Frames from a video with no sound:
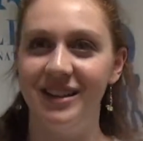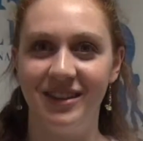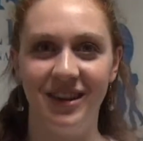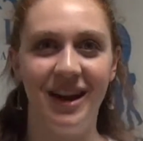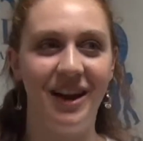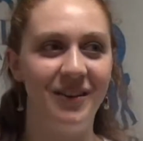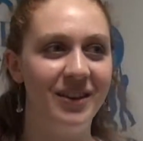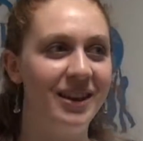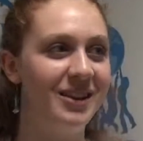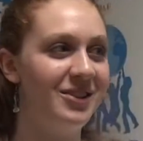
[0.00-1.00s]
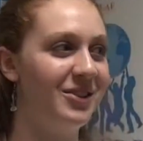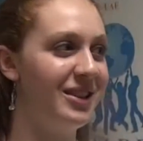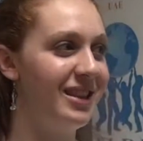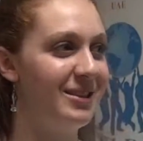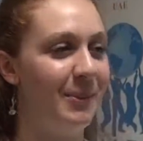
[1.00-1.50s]
So yeah, I really
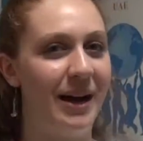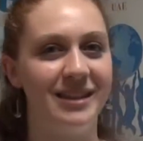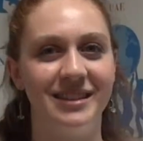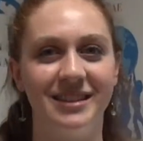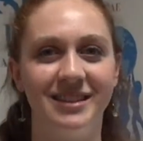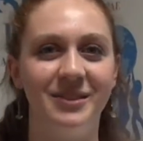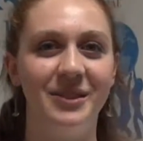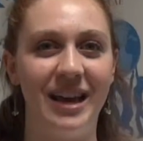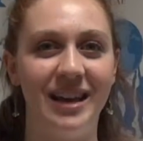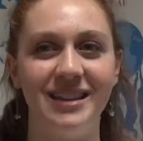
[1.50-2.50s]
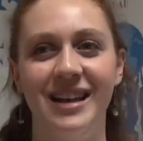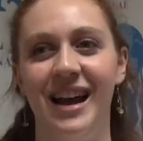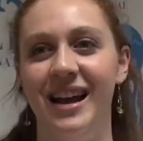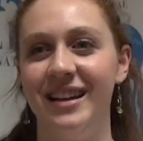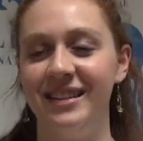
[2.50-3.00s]
enjoyed these past two days
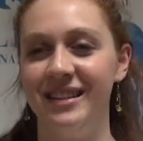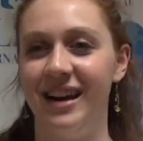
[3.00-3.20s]
and